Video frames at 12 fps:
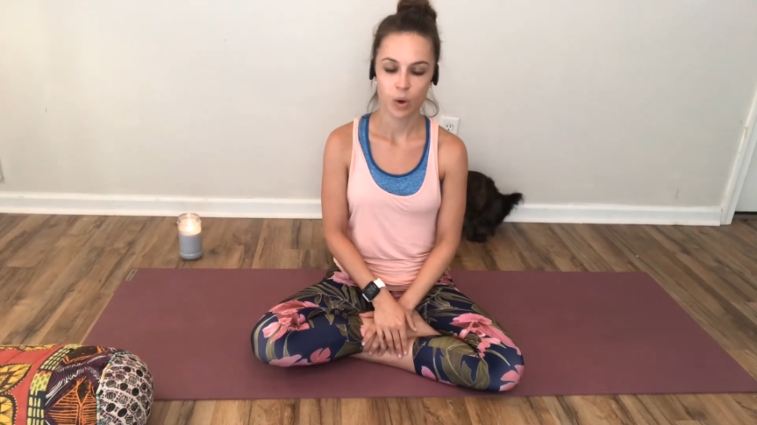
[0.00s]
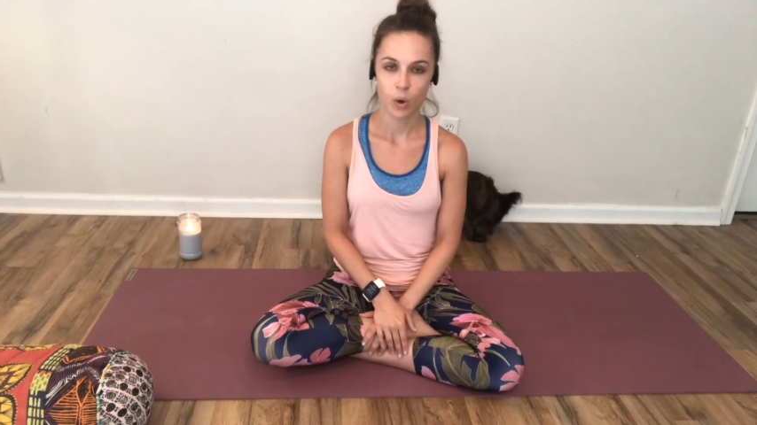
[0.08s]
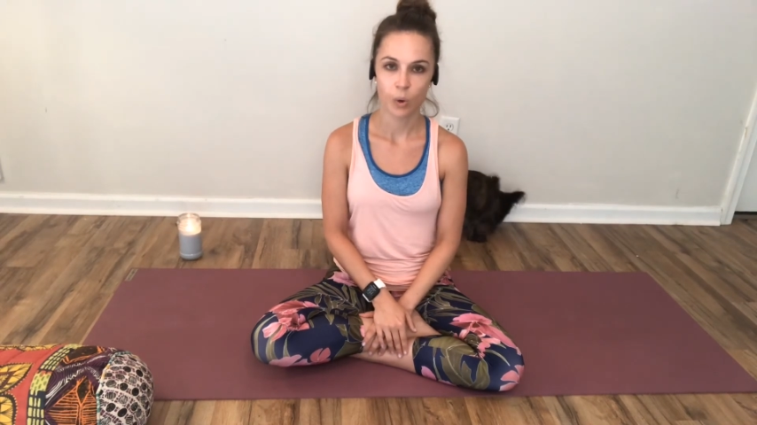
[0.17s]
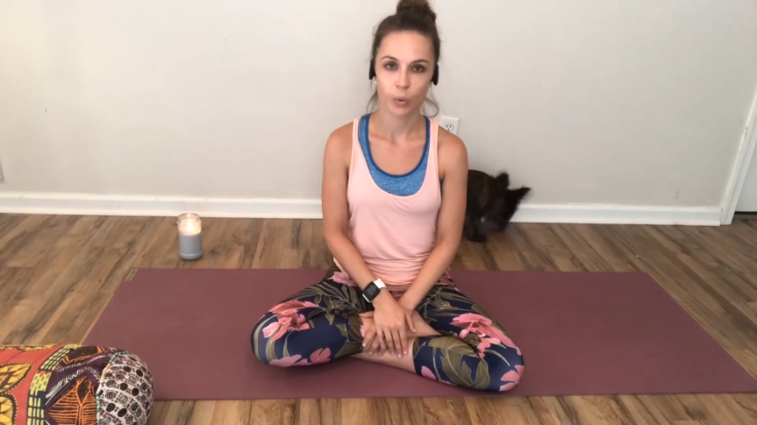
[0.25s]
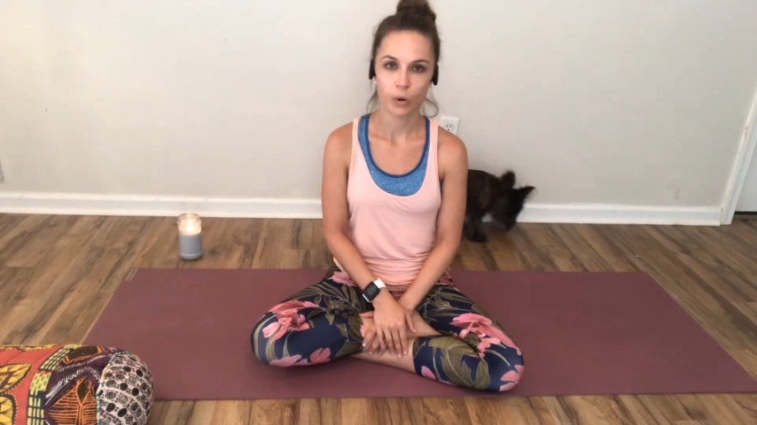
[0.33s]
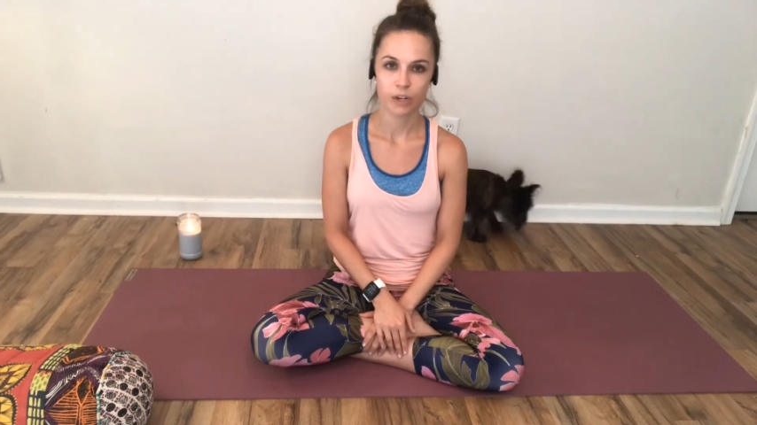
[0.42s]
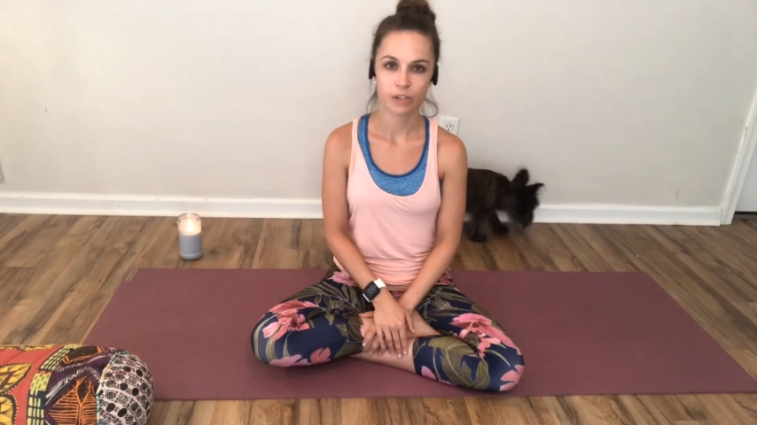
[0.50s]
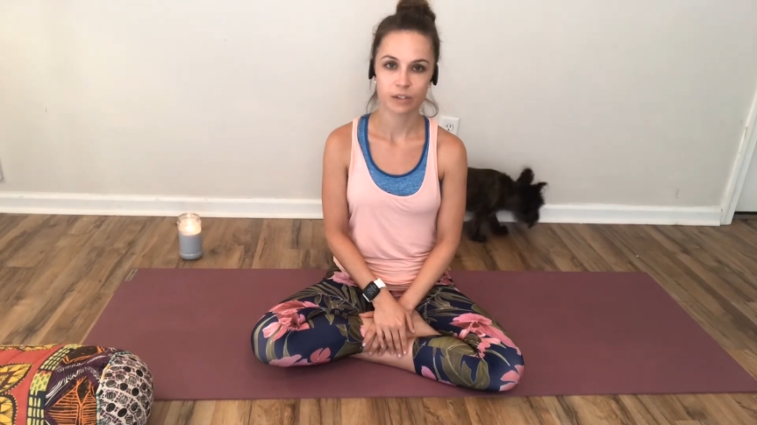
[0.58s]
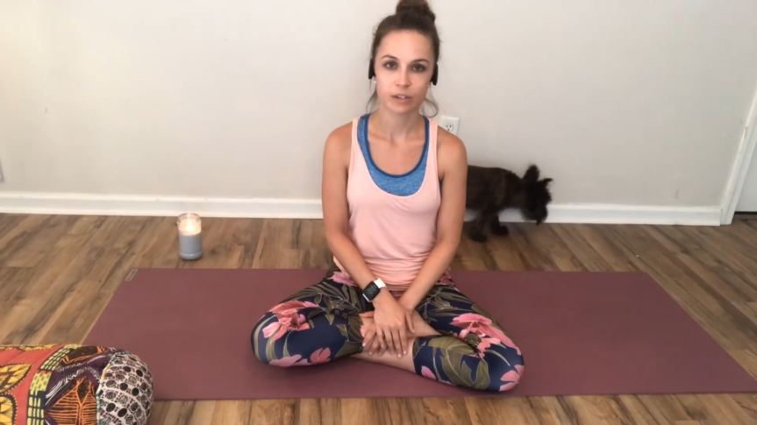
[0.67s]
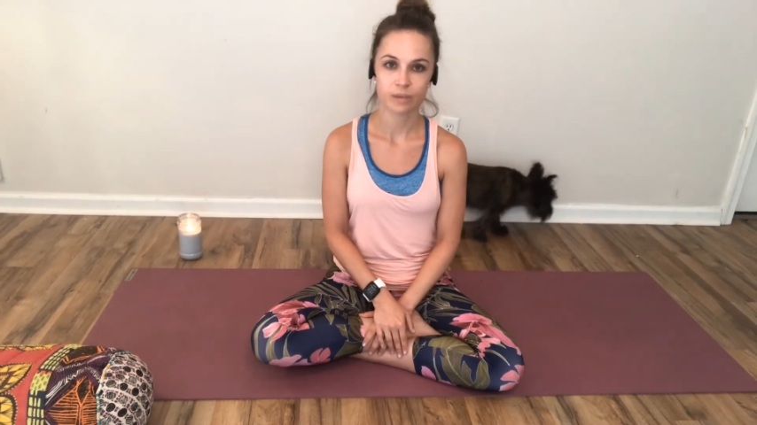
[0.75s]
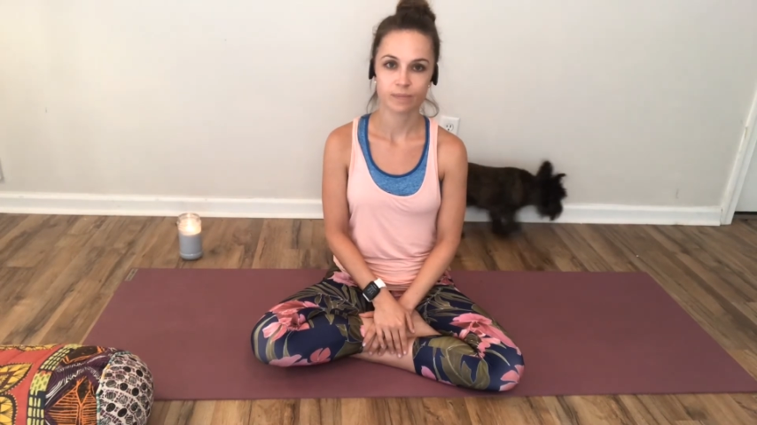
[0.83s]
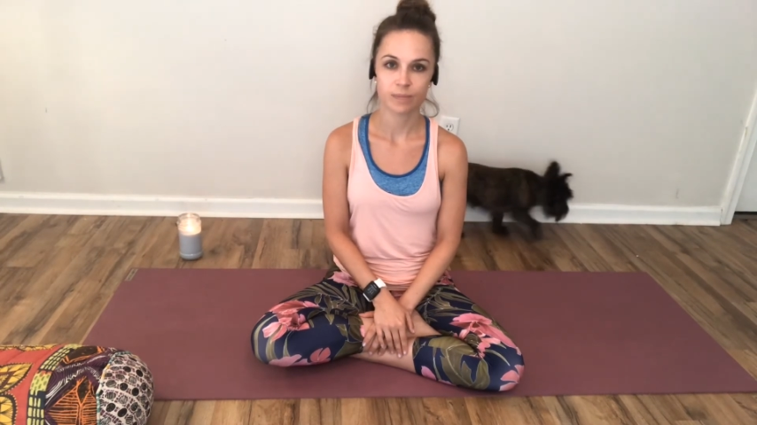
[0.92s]
works
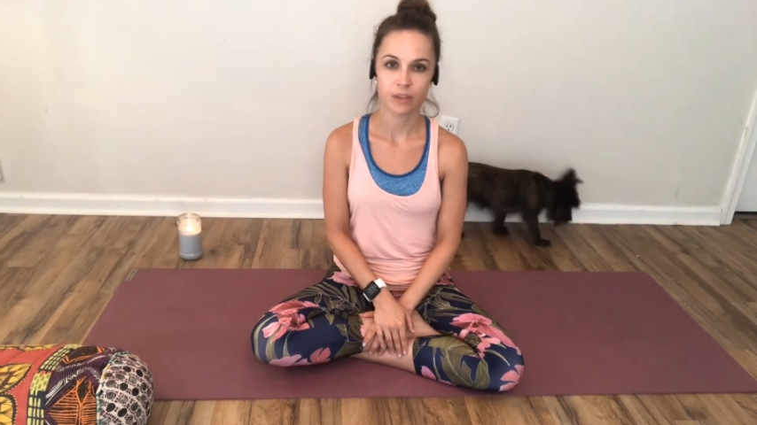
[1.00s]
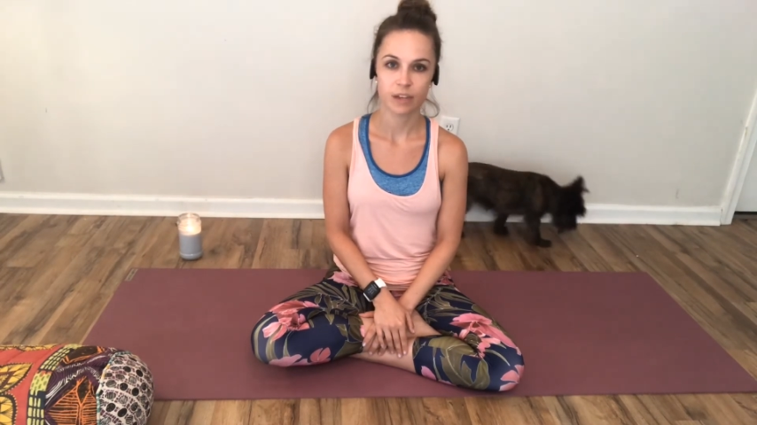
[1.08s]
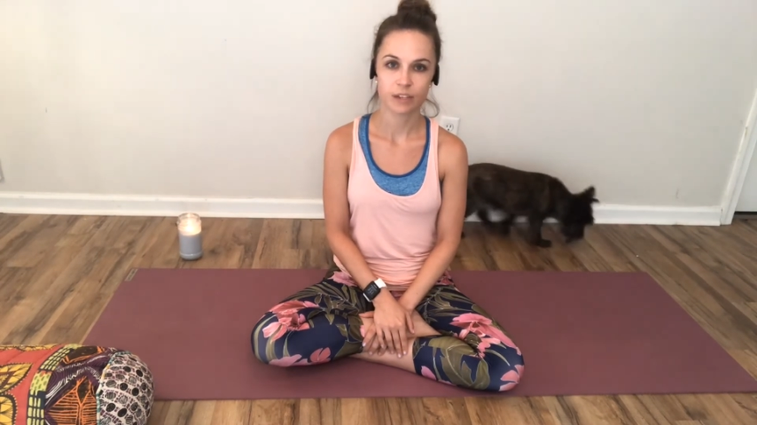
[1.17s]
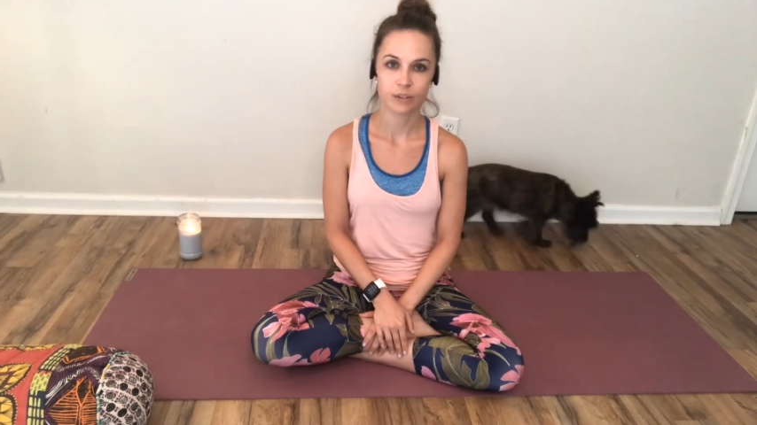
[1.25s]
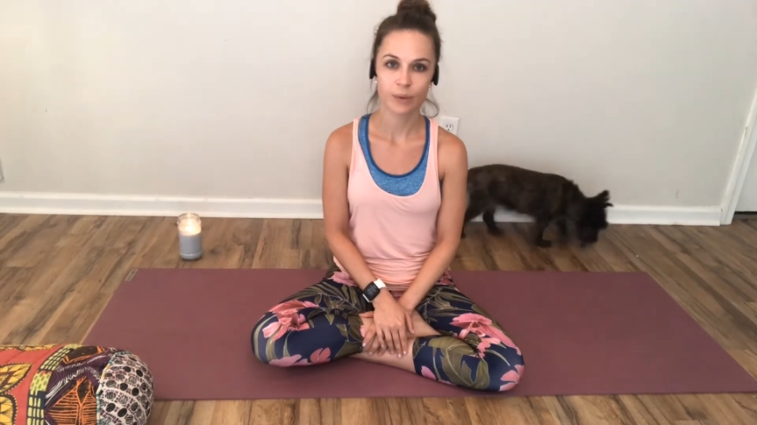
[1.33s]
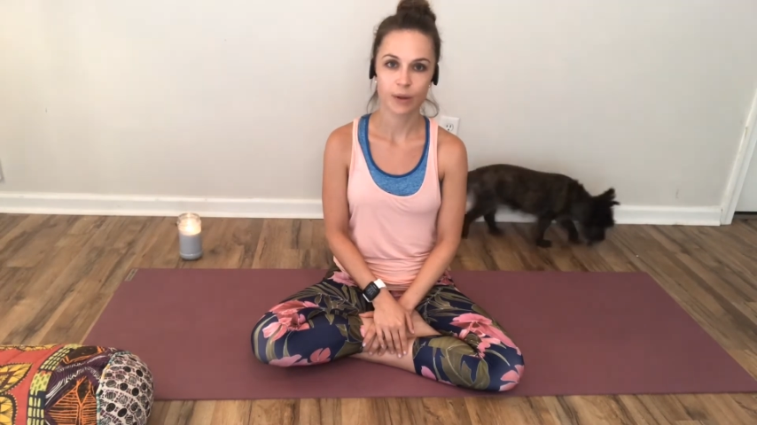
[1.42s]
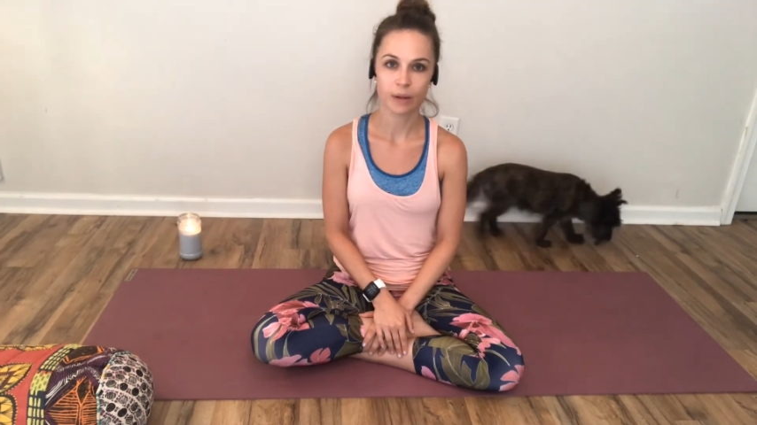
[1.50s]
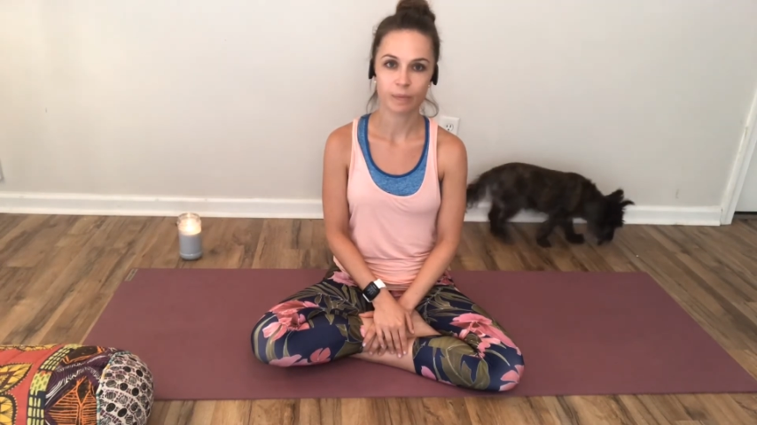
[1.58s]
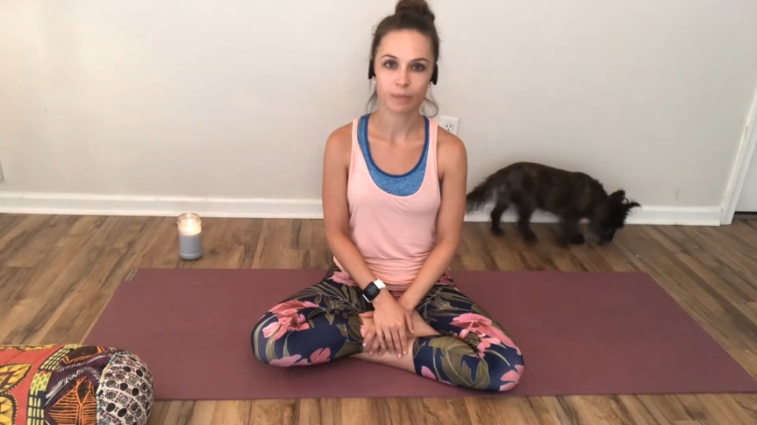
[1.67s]
as well.